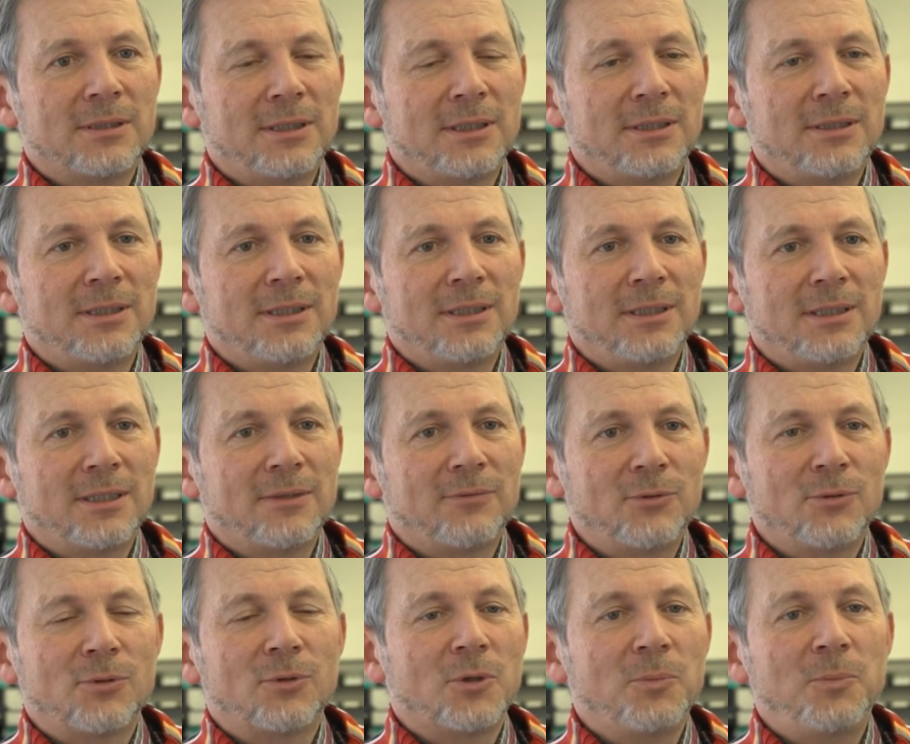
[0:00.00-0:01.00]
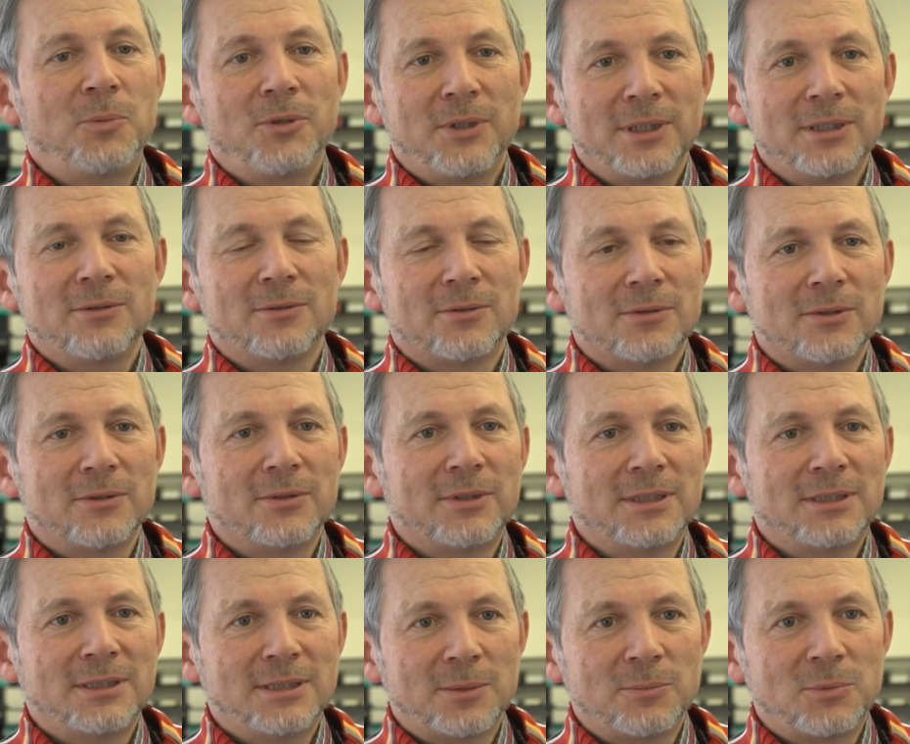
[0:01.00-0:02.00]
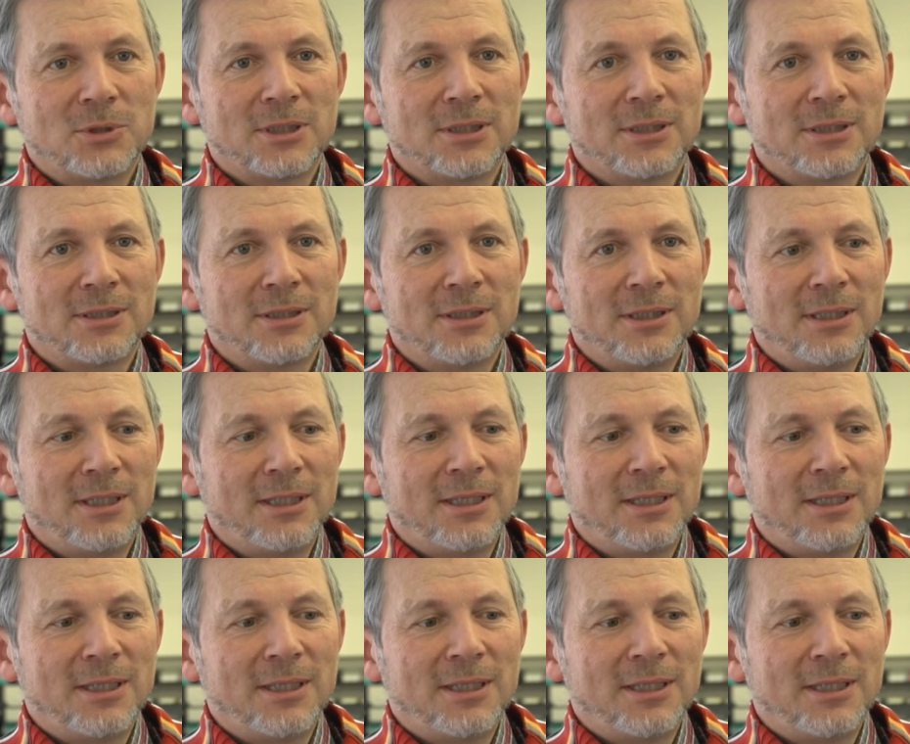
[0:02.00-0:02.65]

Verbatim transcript: that they have to cooperate on, on this subject.